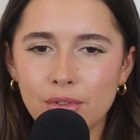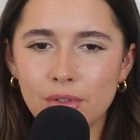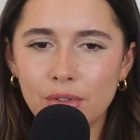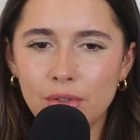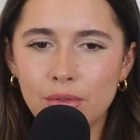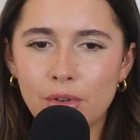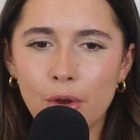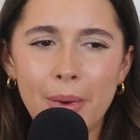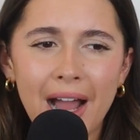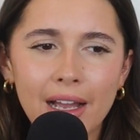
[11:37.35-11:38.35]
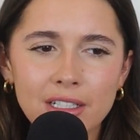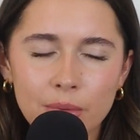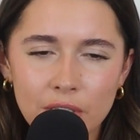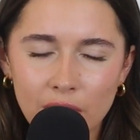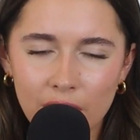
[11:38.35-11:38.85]
you go back to
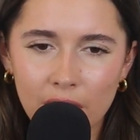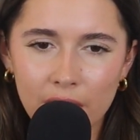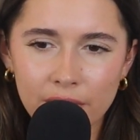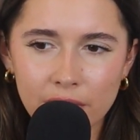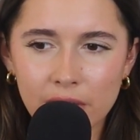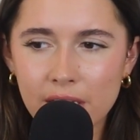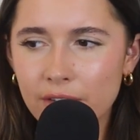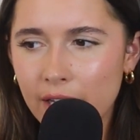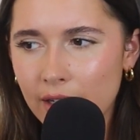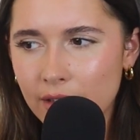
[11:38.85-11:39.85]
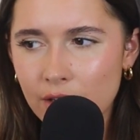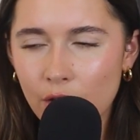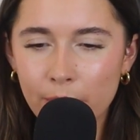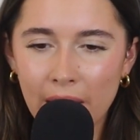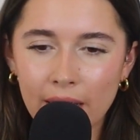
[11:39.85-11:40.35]
each other and then you leave again and then you
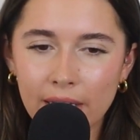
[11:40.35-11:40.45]
go back.